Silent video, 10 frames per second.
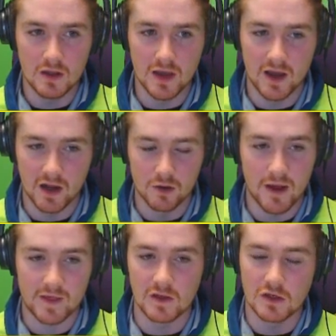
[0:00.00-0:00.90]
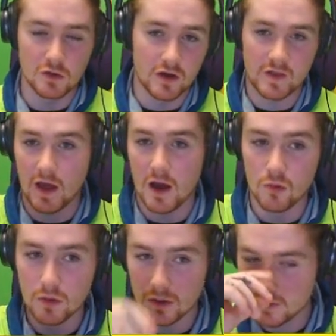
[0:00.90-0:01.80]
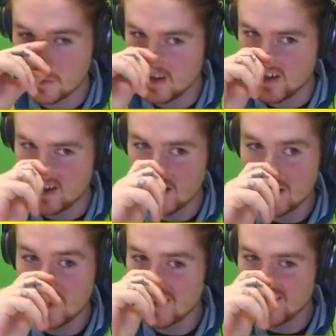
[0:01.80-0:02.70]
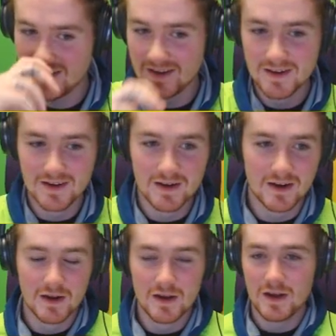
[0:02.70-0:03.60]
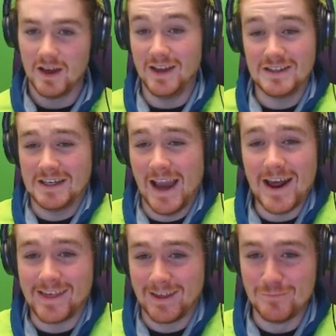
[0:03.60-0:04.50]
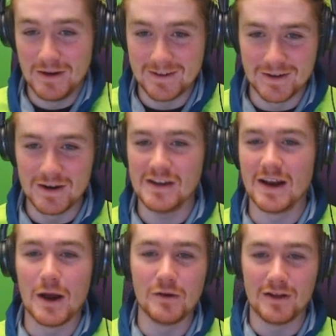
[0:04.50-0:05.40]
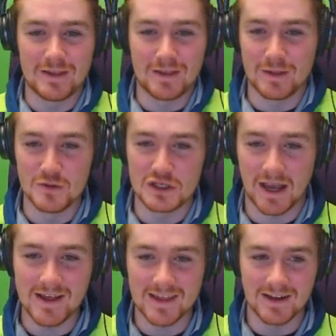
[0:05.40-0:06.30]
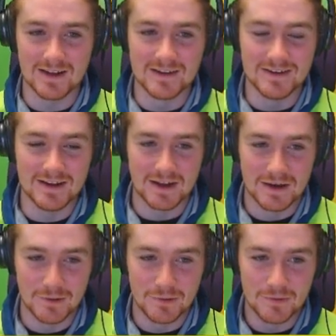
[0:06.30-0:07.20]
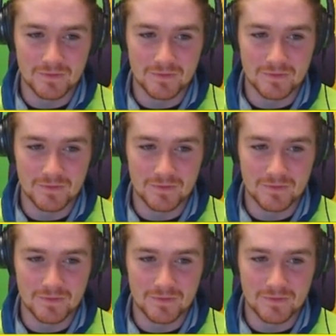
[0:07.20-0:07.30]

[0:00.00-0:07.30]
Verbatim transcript: me. Yeah, I got arrested. You guys go. How did you get arrested again? He's chasing me. No, no, you know when there's just someone chasing you, nothing you can Check